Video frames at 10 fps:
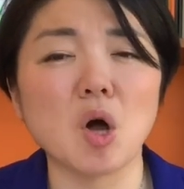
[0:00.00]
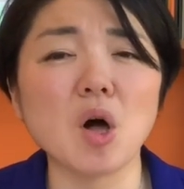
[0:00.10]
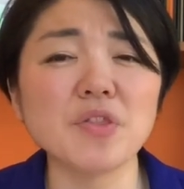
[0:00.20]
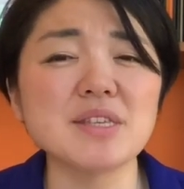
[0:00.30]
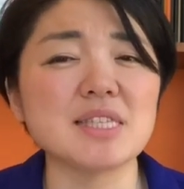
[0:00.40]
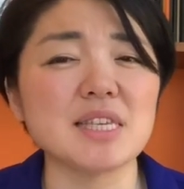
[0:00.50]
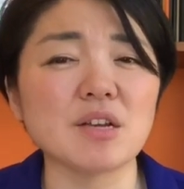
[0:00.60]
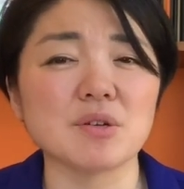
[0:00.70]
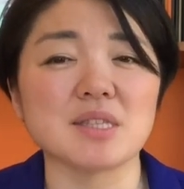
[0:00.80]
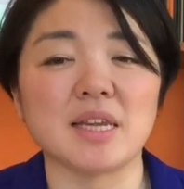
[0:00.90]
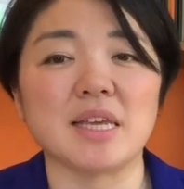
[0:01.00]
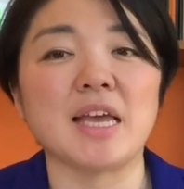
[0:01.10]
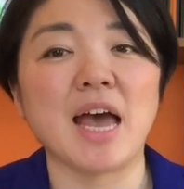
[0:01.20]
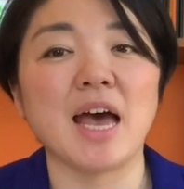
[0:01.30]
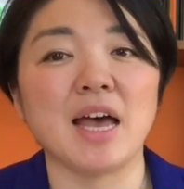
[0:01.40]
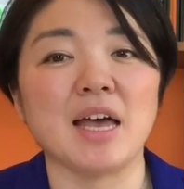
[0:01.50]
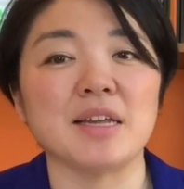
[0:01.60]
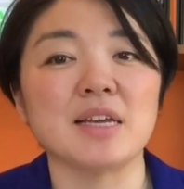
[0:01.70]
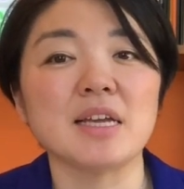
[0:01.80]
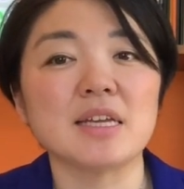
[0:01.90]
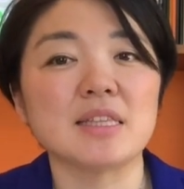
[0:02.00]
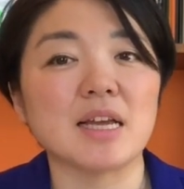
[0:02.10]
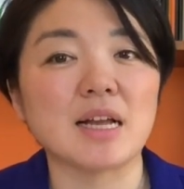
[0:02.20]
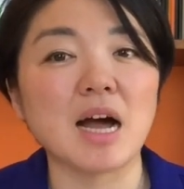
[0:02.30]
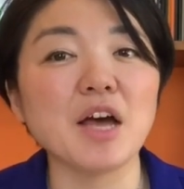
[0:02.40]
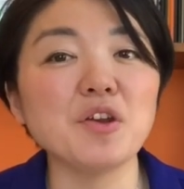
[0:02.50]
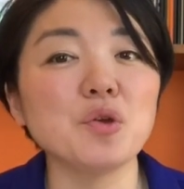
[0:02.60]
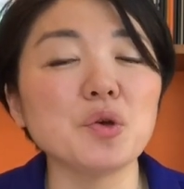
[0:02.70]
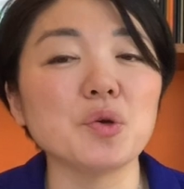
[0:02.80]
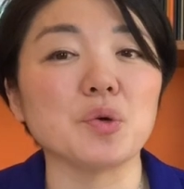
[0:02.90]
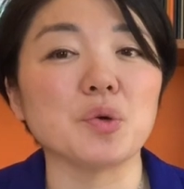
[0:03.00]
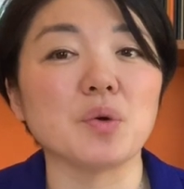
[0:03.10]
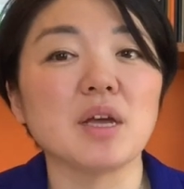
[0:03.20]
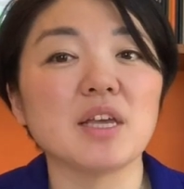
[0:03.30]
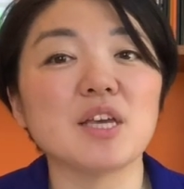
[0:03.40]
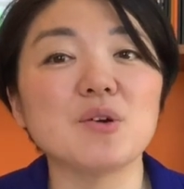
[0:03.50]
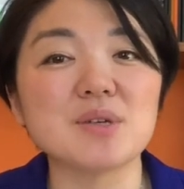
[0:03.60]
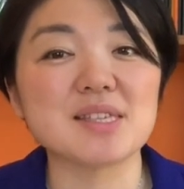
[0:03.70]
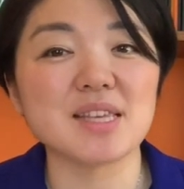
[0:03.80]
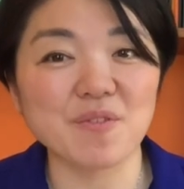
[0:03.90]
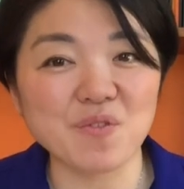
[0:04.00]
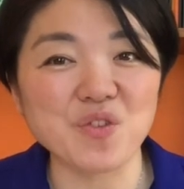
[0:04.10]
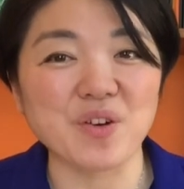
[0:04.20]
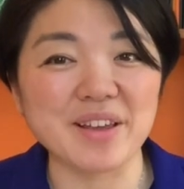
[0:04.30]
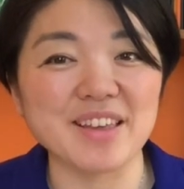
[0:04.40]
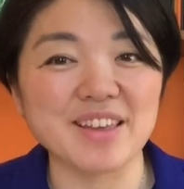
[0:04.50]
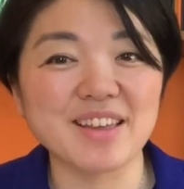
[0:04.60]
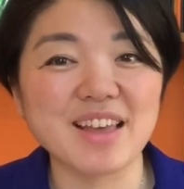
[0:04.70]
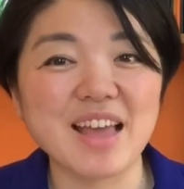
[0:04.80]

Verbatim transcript: All the secrets that he had that God knew, he was set free.